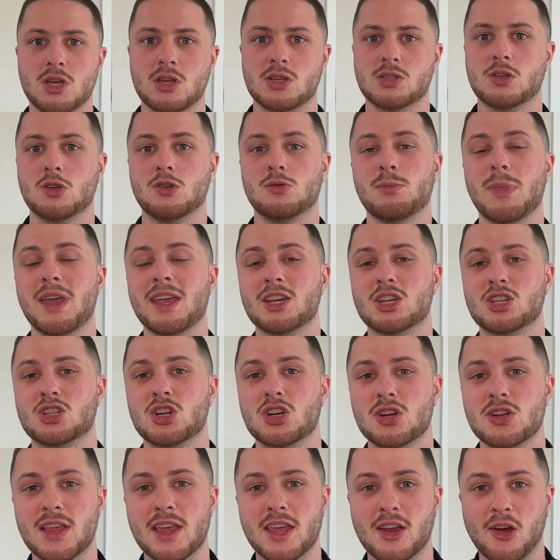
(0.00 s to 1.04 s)
So make
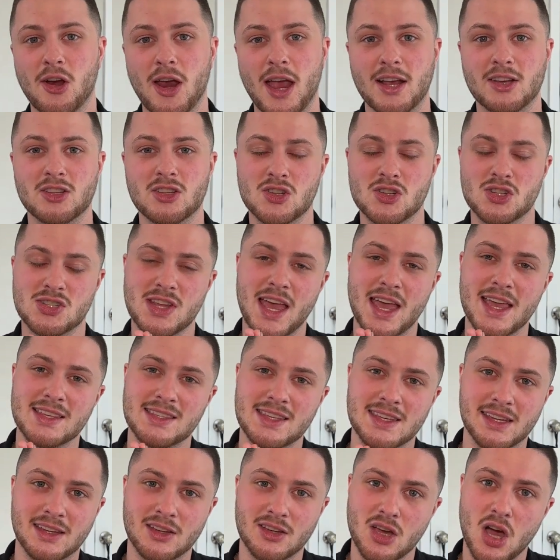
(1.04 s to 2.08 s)
sure that you're
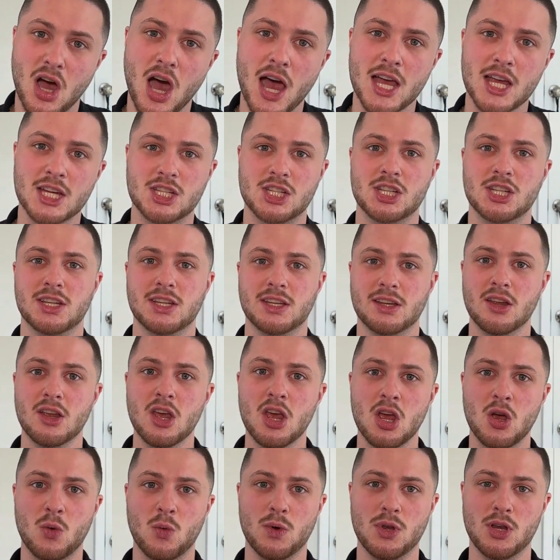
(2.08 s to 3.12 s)
exercising caution
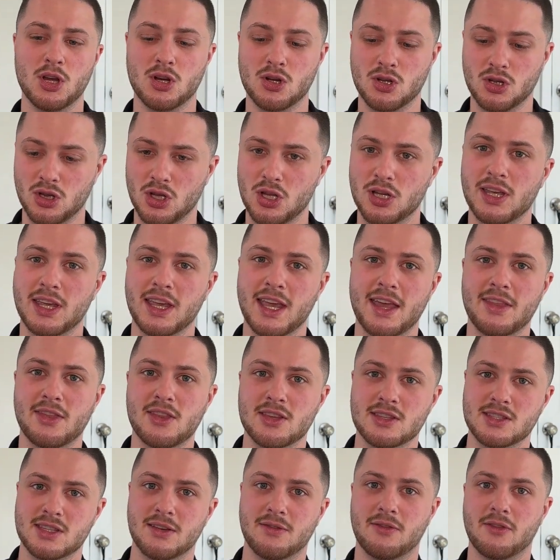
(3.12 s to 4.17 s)
when you're looking at
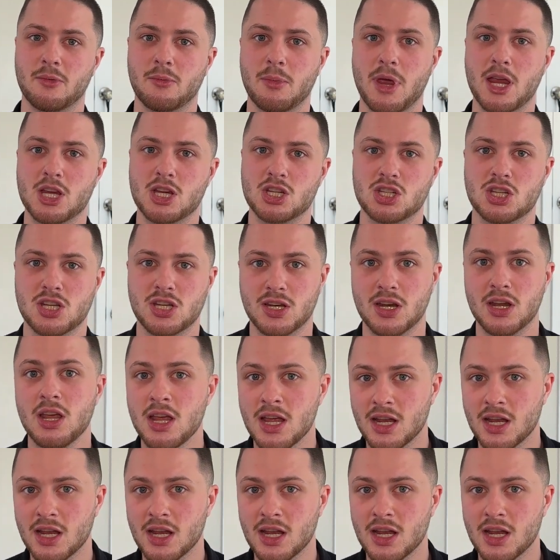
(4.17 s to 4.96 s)
this information,